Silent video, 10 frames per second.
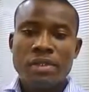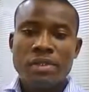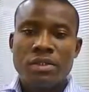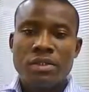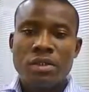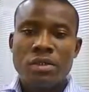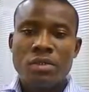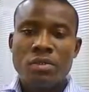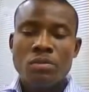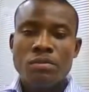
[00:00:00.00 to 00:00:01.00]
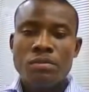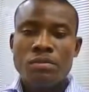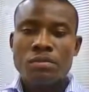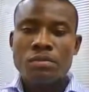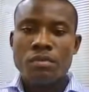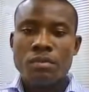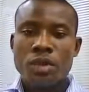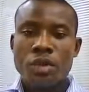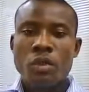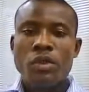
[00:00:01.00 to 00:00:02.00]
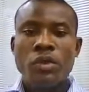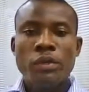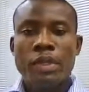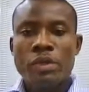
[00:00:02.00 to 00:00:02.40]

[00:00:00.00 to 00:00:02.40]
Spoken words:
So, what do we mean